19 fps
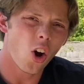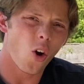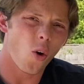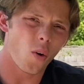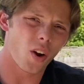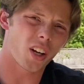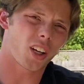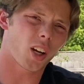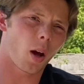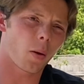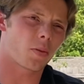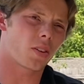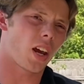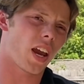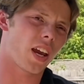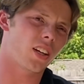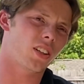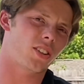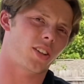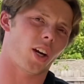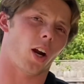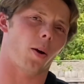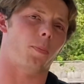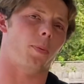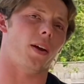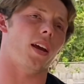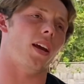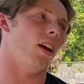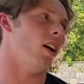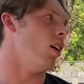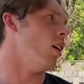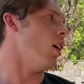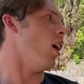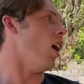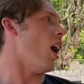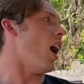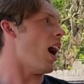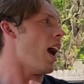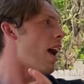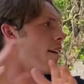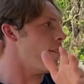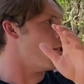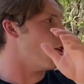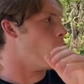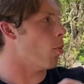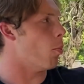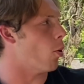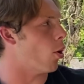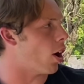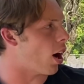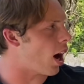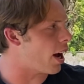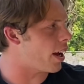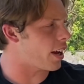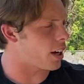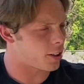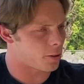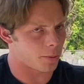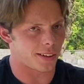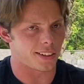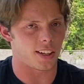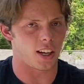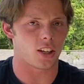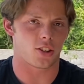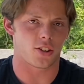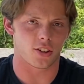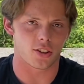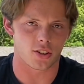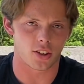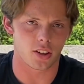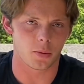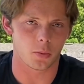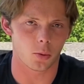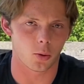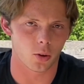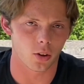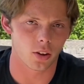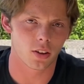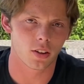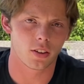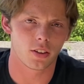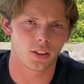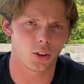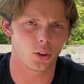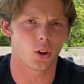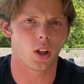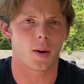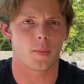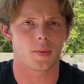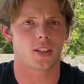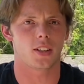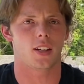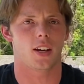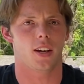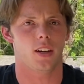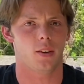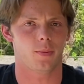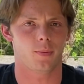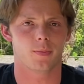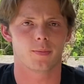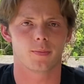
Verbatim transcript: When it comes to Aiden TRP, I have no more high expectations anymore. You let me down.